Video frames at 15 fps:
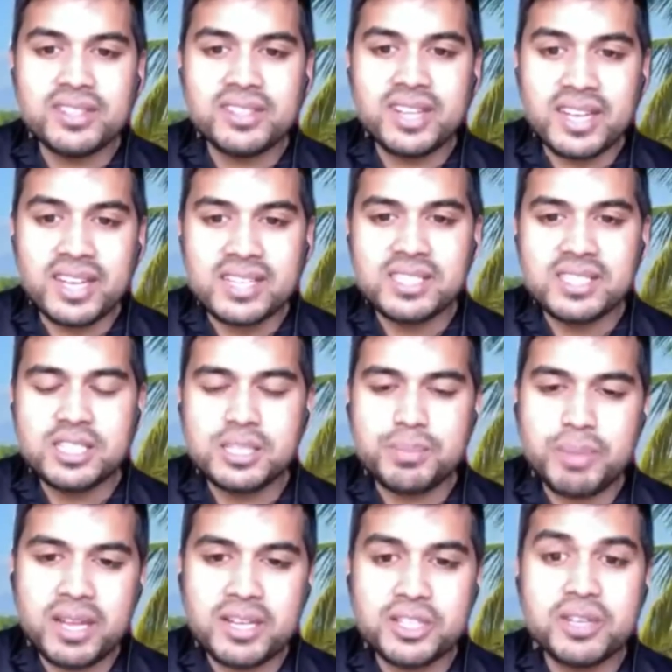against the
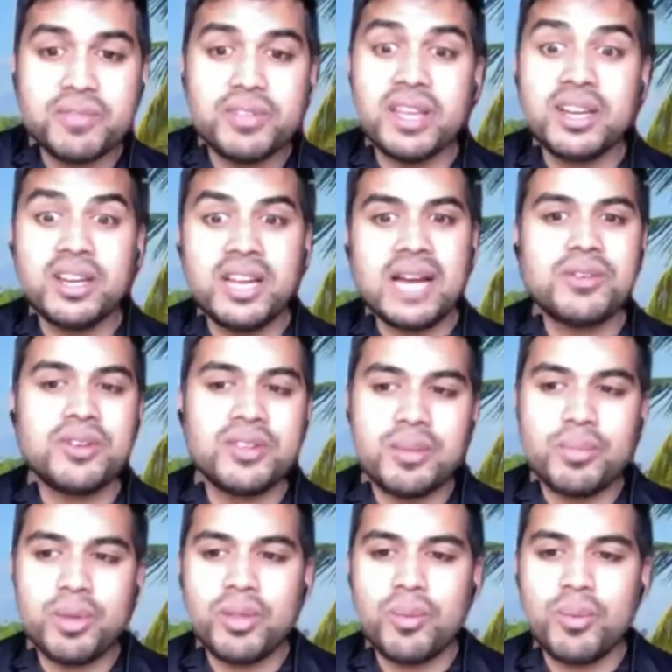Spanish if they encountered them
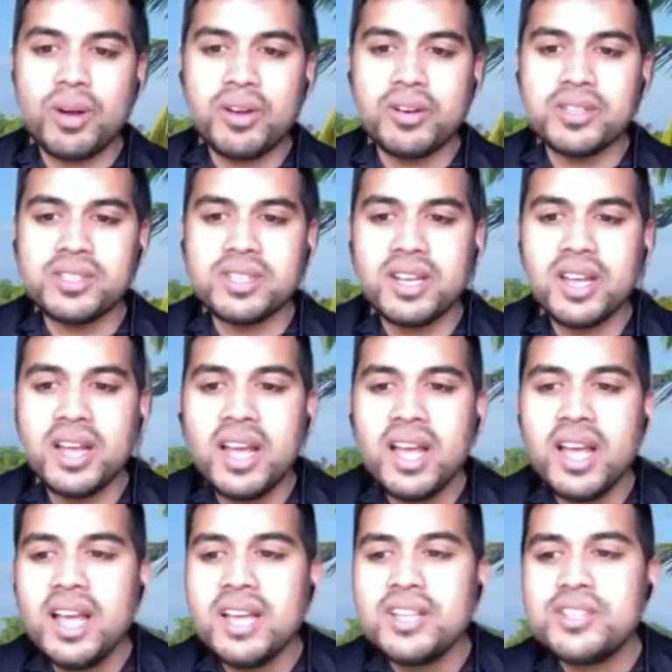on the waters.
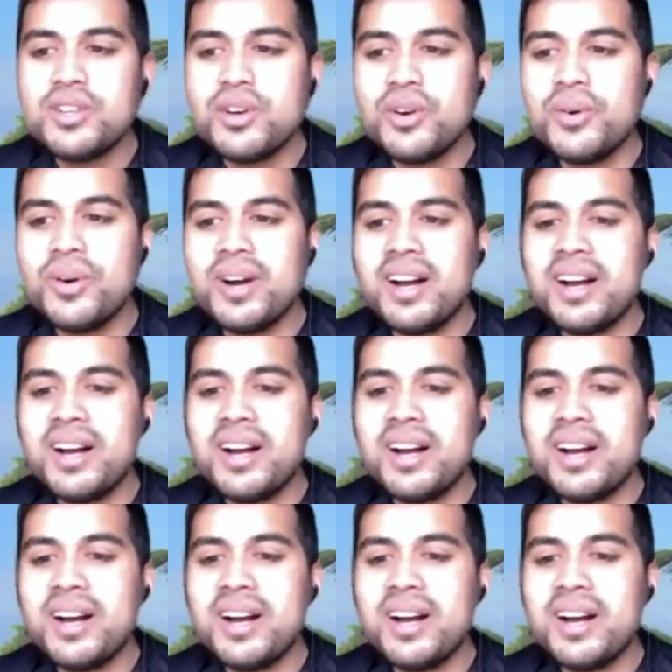So